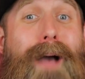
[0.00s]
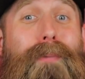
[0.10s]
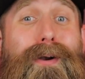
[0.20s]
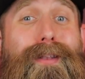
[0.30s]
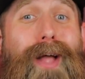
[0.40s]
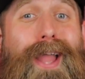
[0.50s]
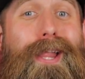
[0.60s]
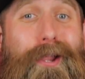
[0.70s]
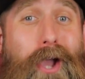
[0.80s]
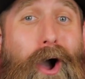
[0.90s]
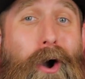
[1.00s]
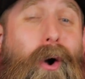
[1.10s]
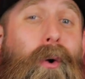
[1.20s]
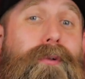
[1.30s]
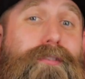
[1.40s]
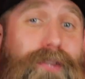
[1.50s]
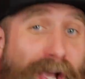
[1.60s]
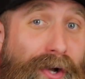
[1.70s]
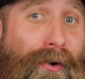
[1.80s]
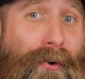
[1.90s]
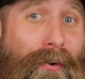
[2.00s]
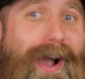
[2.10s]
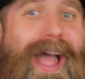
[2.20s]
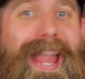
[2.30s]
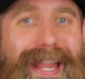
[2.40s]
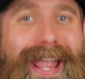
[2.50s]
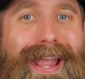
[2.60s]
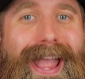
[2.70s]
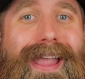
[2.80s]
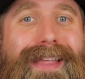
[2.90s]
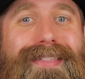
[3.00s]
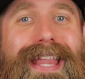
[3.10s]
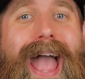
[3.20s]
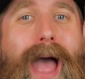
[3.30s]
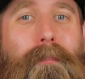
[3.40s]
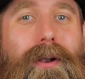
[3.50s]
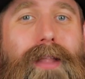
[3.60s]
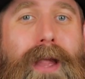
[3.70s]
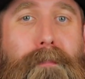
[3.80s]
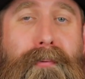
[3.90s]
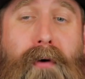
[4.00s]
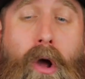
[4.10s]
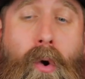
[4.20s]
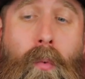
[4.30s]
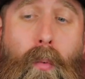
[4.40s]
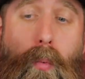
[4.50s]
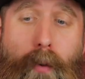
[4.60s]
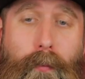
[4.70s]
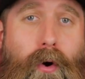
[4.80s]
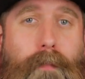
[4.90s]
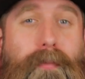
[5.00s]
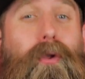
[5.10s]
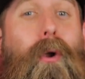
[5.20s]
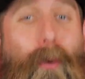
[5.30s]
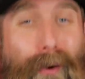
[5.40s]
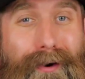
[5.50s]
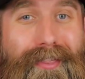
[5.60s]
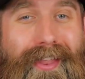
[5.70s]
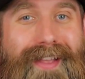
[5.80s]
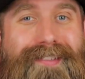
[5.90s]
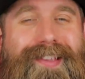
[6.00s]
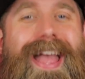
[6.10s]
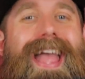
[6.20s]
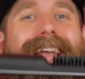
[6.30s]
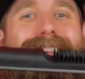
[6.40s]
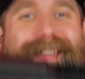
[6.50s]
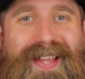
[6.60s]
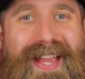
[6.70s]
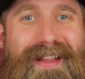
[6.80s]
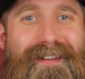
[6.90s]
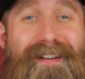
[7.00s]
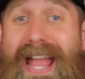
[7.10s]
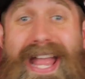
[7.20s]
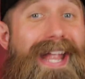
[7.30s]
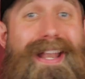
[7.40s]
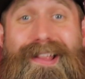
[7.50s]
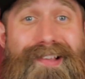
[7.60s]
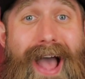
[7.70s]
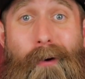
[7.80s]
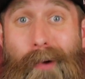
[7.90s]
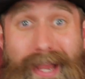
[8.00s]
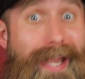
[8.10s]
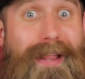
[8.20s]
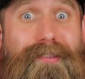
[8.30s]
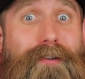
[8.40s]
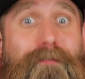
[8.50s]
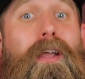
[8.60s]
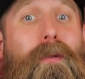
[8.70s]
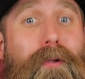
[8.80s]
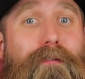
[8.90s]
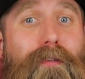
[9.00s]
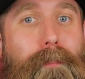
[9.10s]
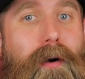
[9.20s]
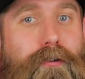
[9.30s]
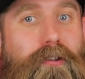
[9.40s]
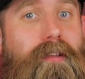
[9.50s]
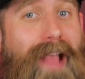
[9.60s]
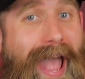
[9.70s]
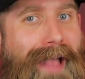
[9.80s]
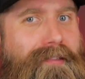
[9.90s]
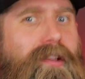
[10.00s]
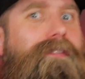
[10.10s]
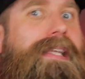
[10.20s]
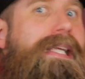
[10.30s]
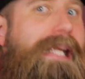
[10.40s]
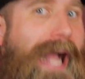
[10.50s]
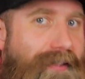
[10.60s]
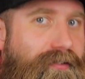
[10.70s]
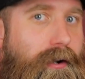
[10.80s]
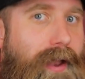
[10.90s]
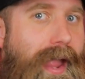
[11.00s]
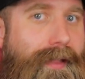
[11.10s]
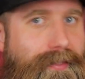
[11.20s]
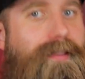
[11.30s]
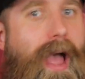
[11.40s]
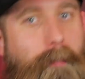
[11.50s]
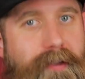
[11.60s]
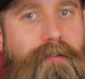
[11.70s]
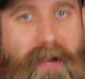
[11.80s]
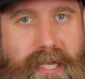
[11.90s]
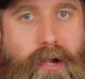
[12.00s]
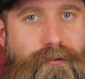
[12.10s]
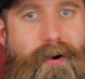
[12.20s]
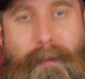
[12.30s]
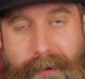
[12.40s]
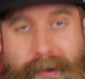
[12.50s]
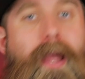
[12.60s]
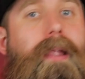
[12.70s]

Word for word: Aberlite Go two, aka the Aberlite Pro, whoop whoop, cordless is here. It is out, it is available for purchase as of yesterday at the time of this video dropping.